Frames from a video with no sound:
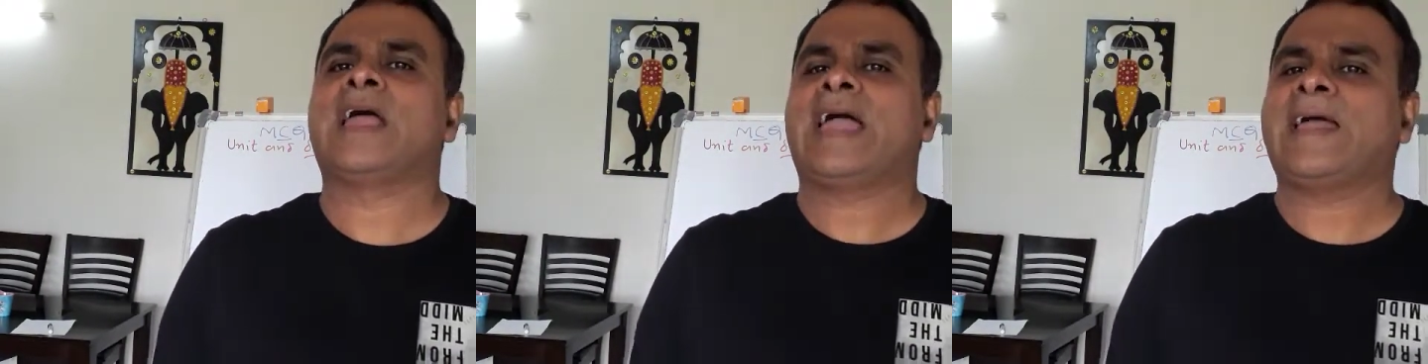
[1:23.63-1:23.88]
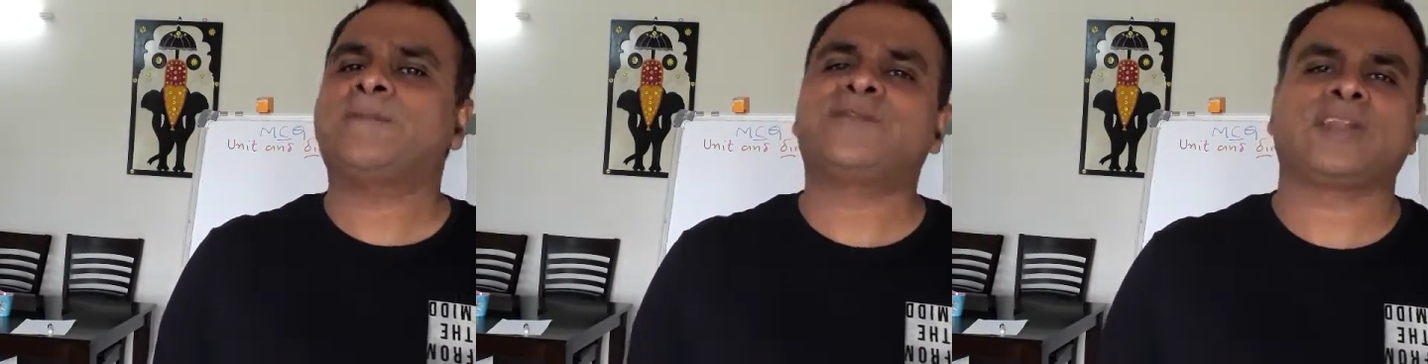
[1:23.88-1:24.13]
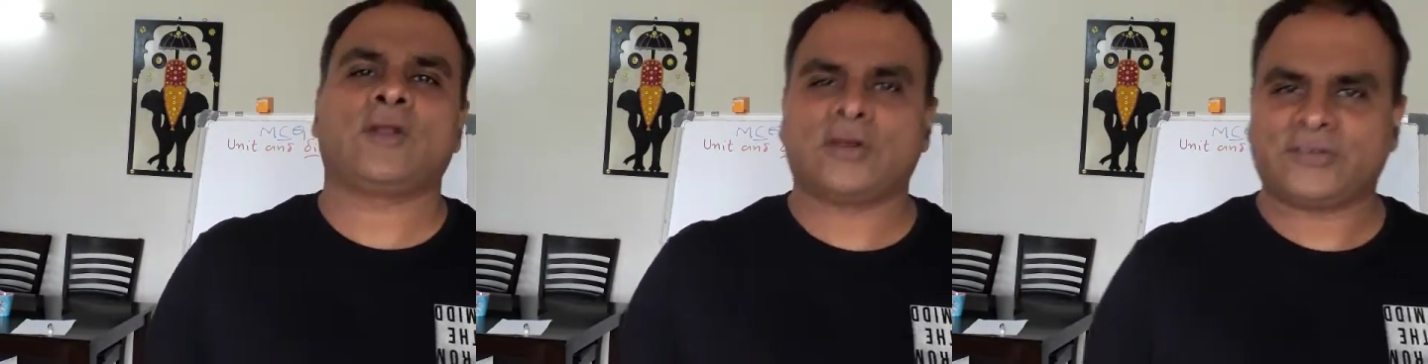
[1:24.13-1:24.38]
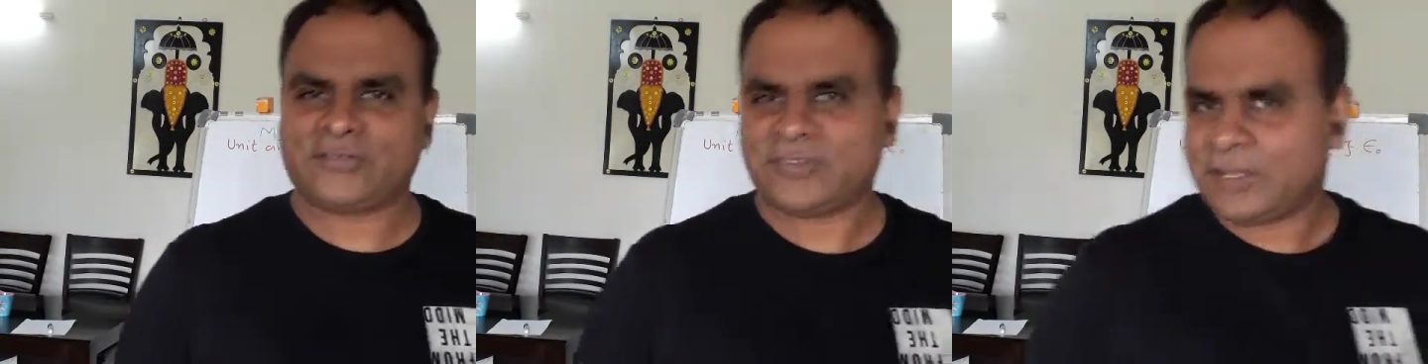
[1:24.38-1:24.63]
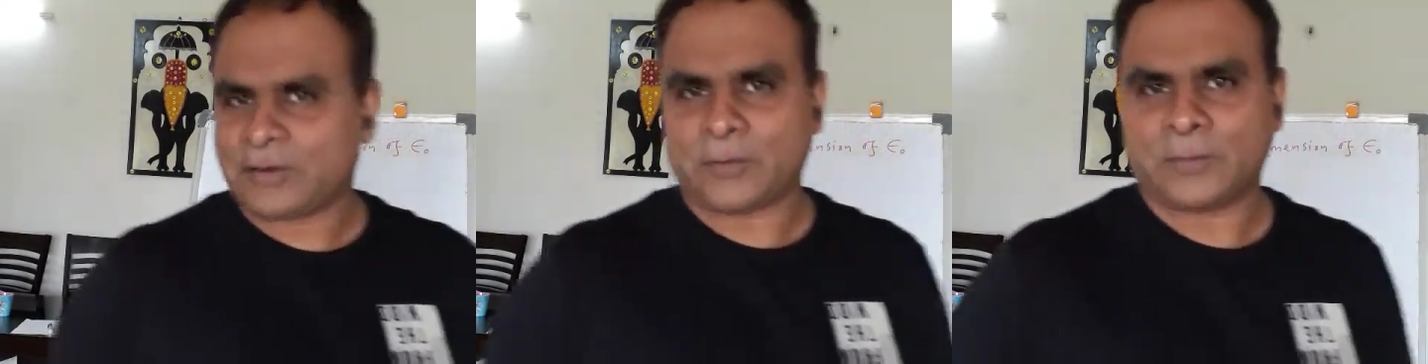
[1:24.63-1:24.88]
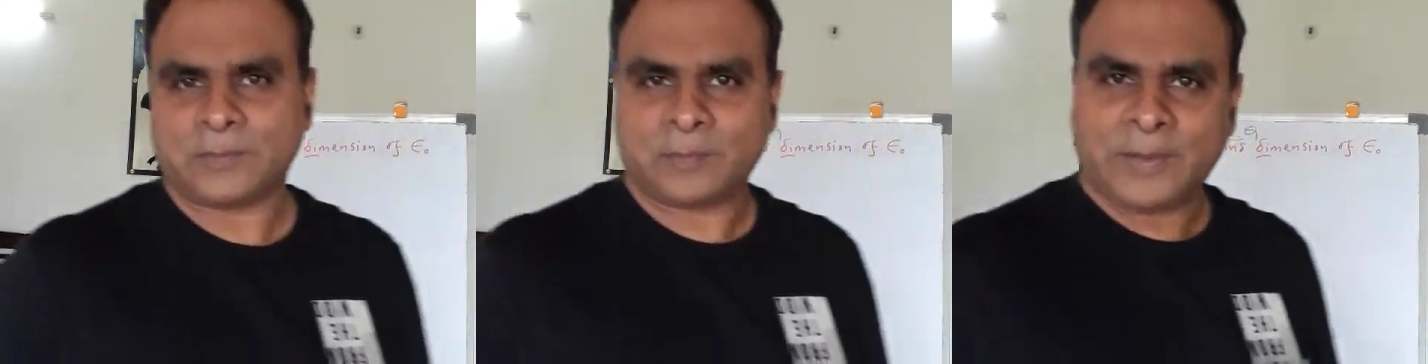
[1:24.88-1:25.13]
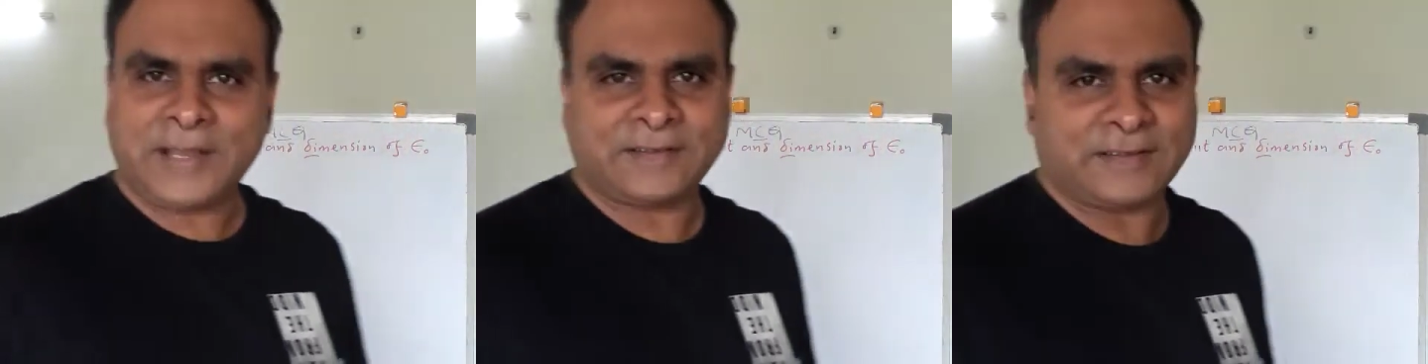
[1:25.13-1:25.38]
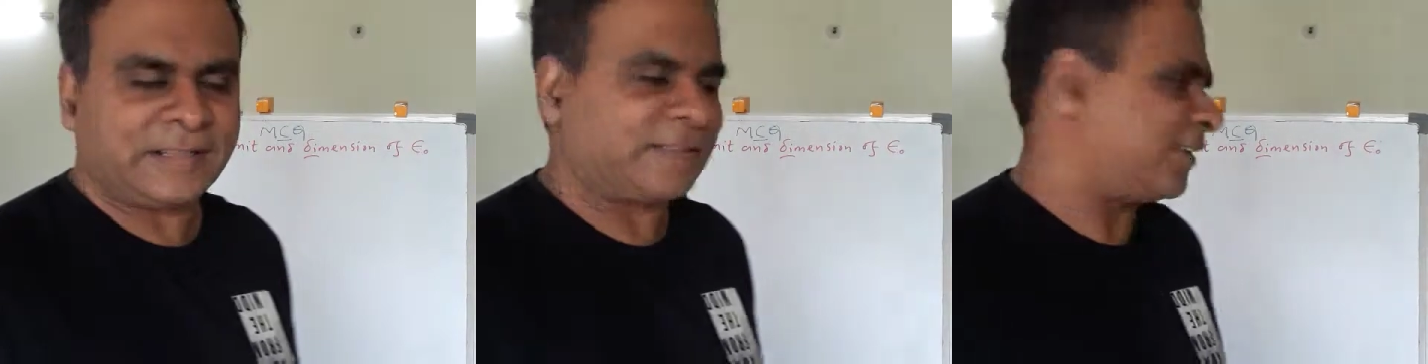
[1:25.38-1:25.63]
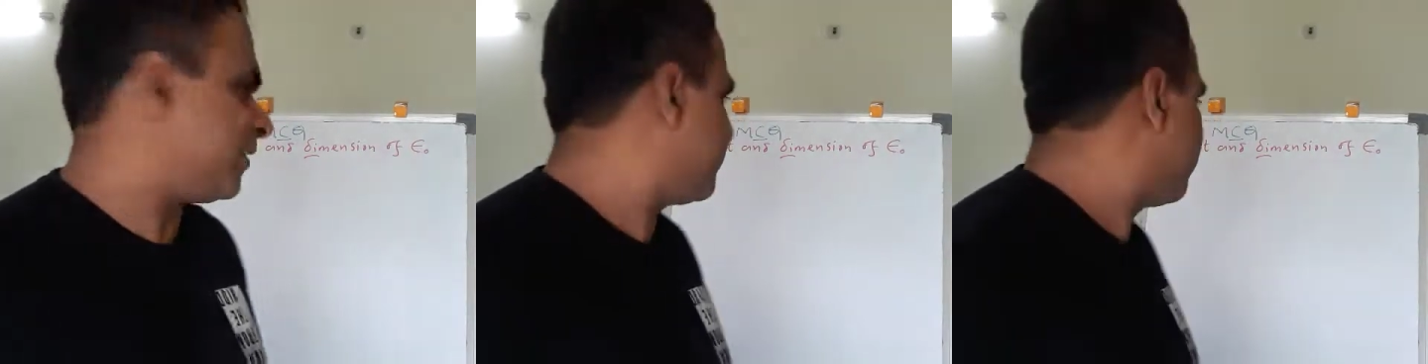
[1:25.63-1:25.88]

epsilon 0. Please listen.